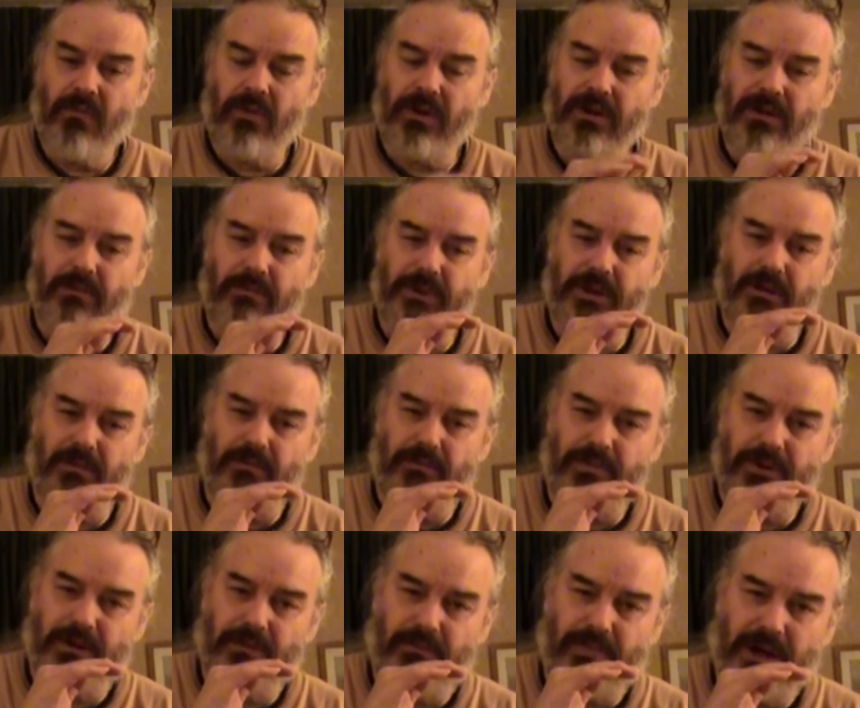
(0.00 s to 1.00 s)
Well,
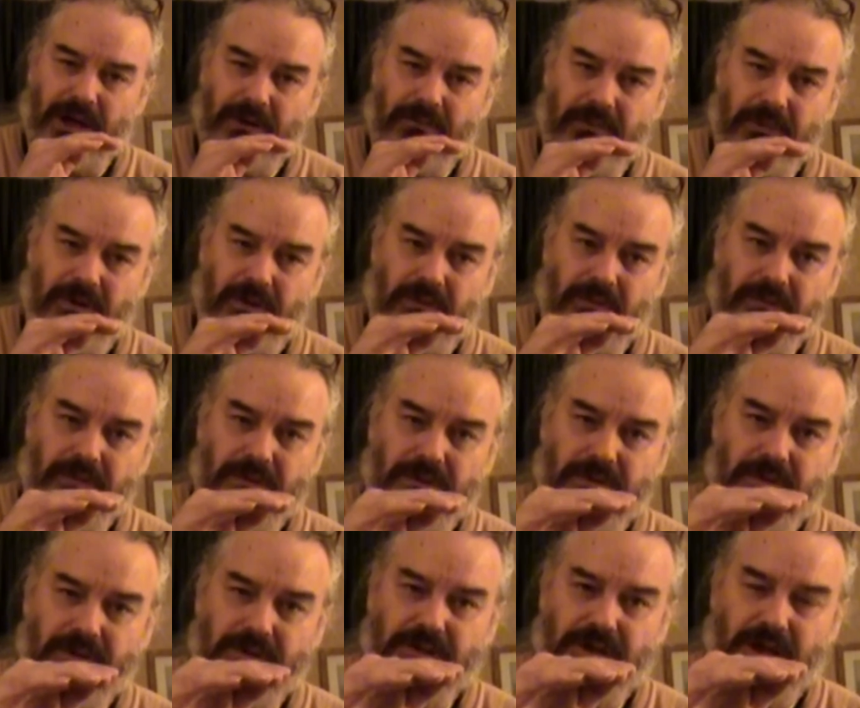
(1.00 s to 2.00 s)
the bottom note,
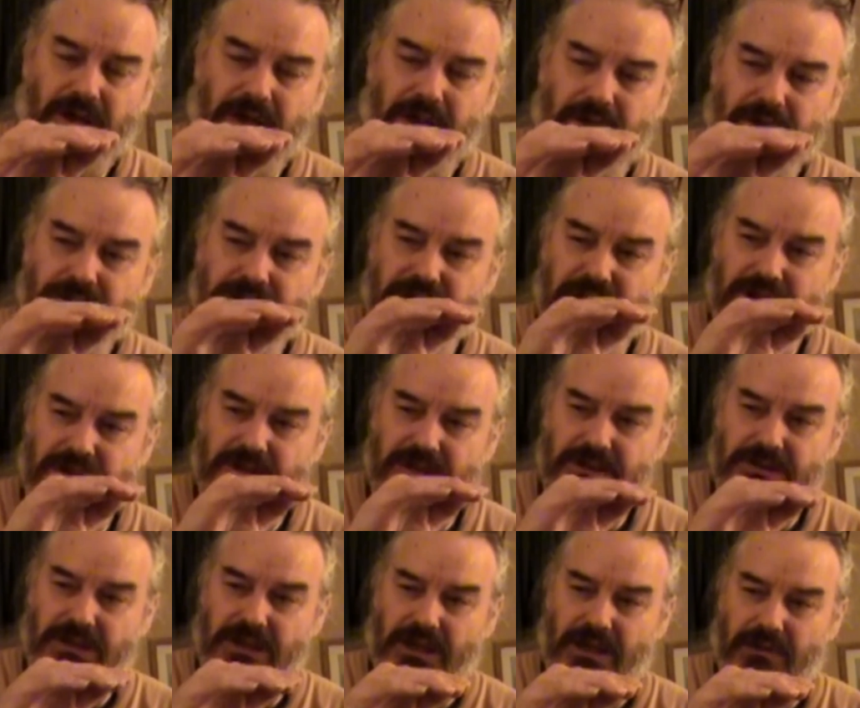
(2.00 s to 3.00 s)
the tonic, stays the
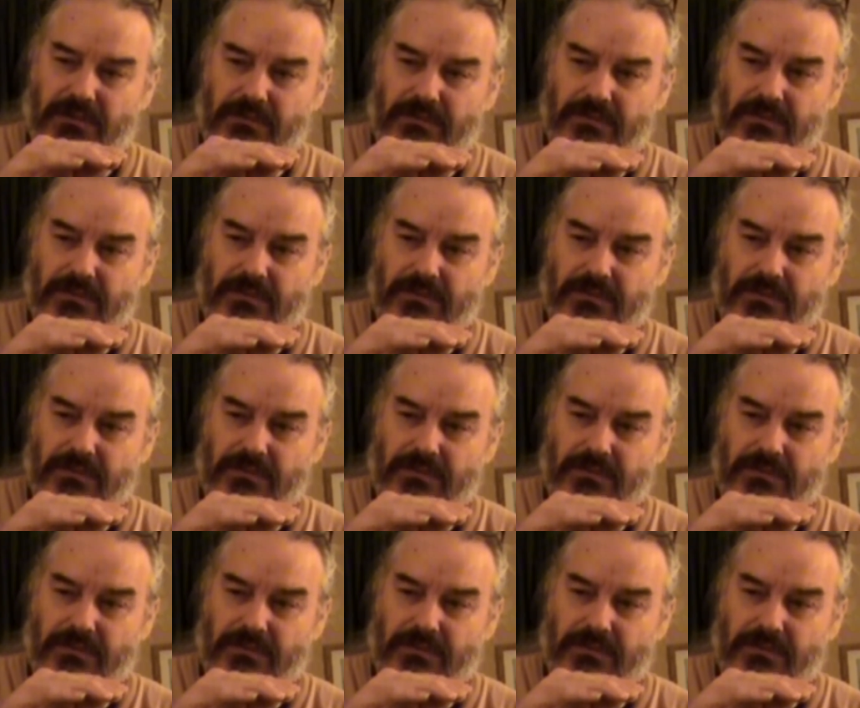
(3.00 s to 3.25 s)
same.